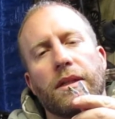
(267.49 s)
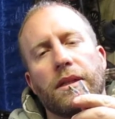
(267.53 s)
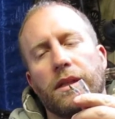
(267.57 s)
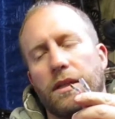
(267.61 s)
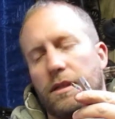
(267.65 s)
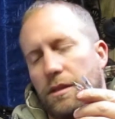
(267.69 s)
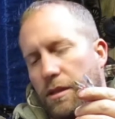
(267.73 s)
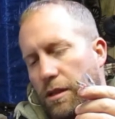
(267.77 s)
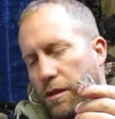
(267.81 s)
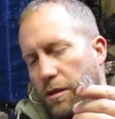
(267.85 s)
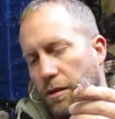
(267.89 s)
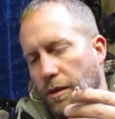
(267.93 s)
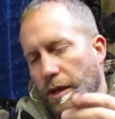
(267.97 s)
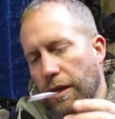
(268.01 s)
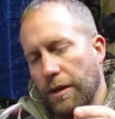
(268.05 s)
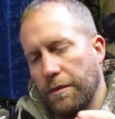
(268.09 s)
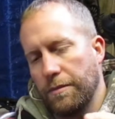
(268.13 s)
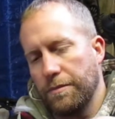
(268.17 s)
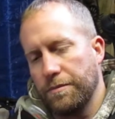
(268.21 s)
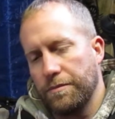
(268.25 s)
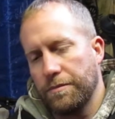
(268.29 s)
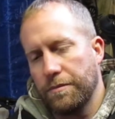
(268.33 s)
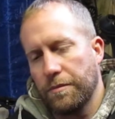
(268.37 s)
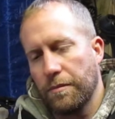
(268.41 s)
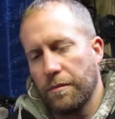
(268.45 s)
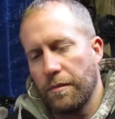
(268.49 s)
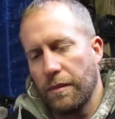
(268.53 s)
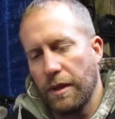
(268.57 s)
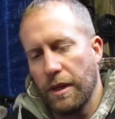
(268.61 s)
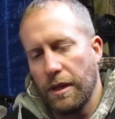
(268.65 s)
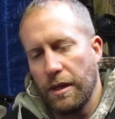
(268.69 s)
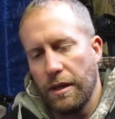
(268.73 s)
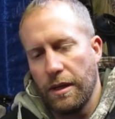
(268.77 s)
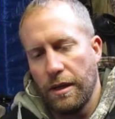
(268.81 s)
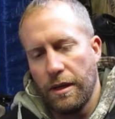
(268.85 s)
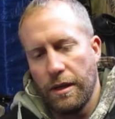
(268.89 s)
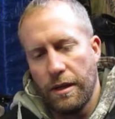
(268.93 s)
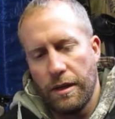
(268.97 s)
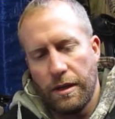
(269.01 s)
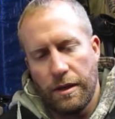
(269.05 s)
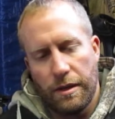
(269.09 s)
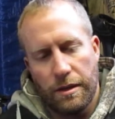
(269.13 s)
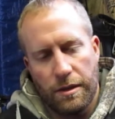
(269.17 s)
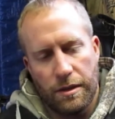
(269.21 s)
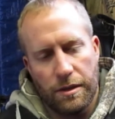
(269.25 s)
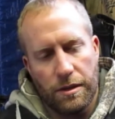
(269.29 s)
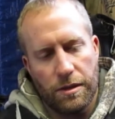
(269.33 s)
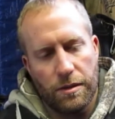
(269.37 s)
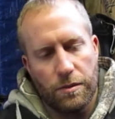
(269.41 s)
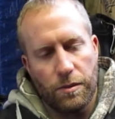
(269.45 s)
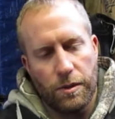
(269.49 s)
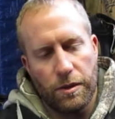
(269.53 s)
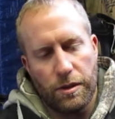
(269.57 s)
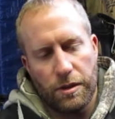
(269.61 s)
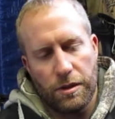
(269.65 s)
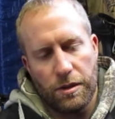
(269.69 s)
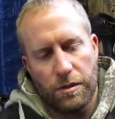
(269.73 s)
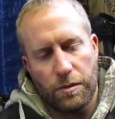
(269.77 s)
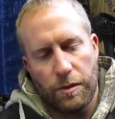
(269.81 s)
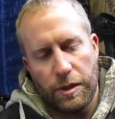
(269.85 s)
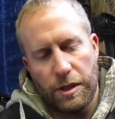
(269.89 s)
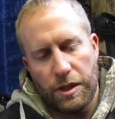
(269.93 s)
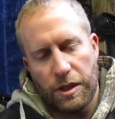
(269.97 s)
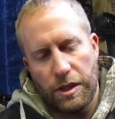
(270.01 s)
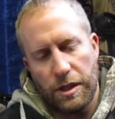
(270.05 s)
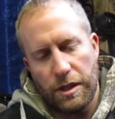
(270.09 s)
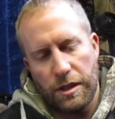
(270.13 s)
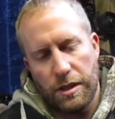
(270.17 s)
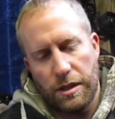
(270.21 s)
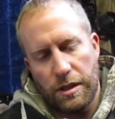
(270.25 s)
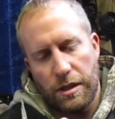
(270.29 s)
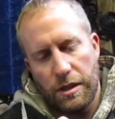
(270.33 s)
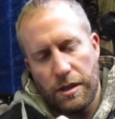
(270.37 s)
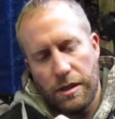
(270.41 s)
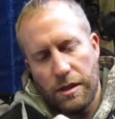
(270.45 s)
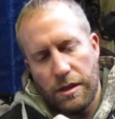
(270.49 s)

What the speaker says: these two in. This is where the switch is.